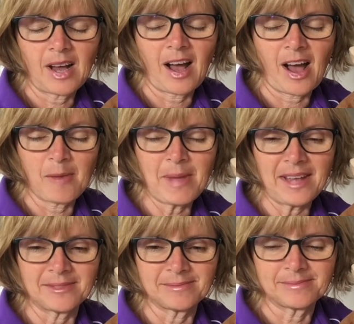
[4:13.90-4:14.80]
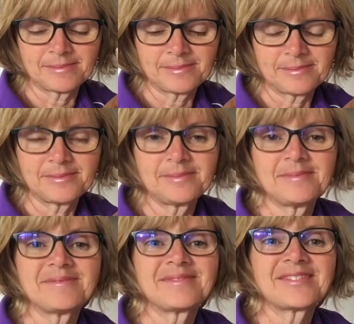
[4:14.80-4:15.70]
Amen.
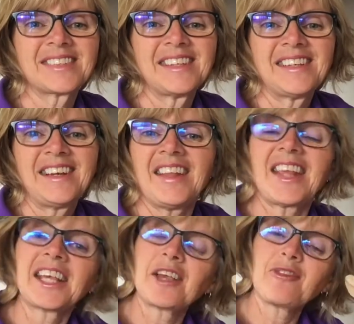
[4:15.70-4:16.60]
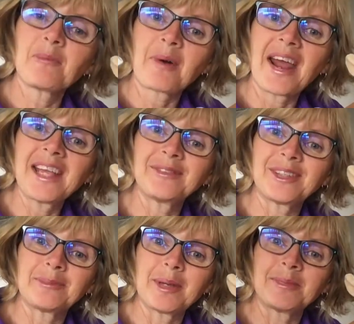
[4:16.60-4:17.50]
Thank you for praying
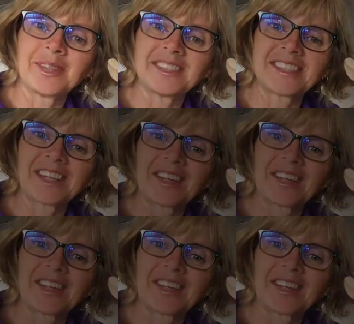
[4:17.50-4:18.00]
with me, boys and